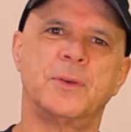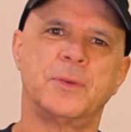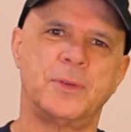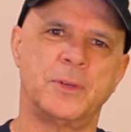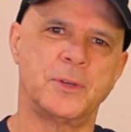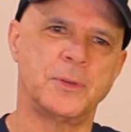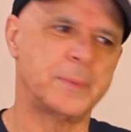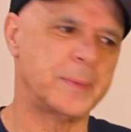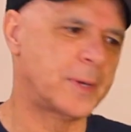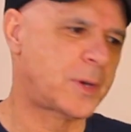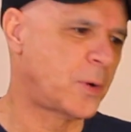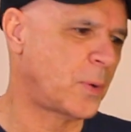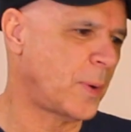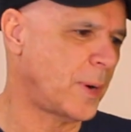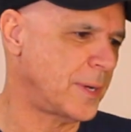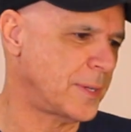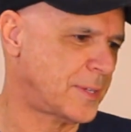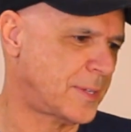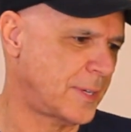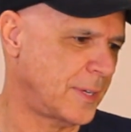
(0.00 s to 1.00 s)
You
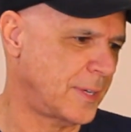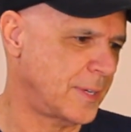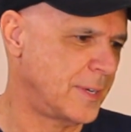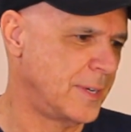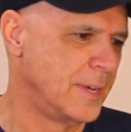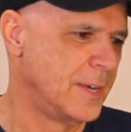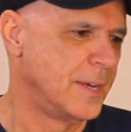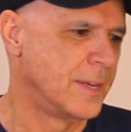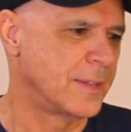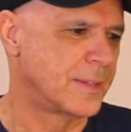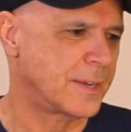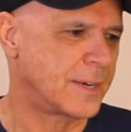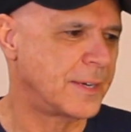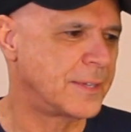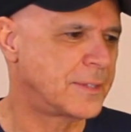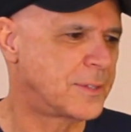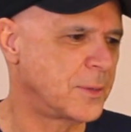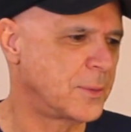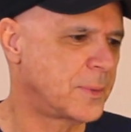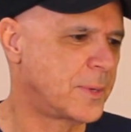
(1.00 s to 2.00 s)
requested that I
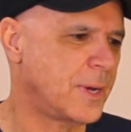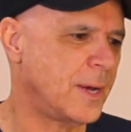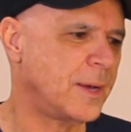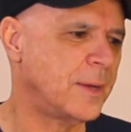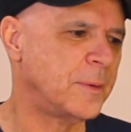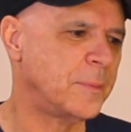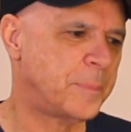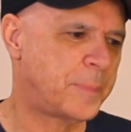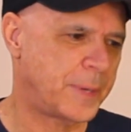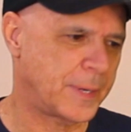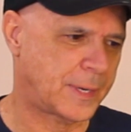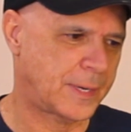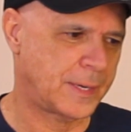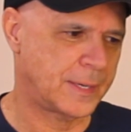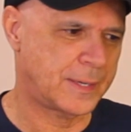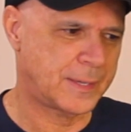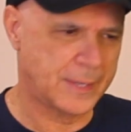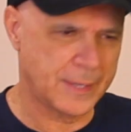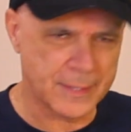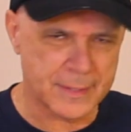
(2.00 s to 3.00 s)
do Cotton
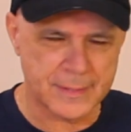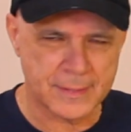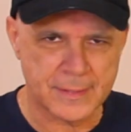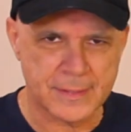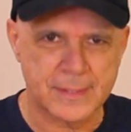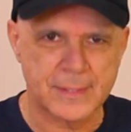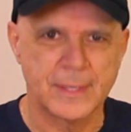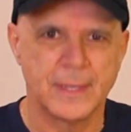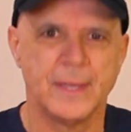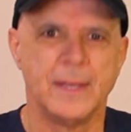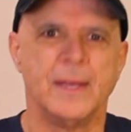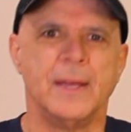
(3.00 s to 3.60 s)
Picking Kids.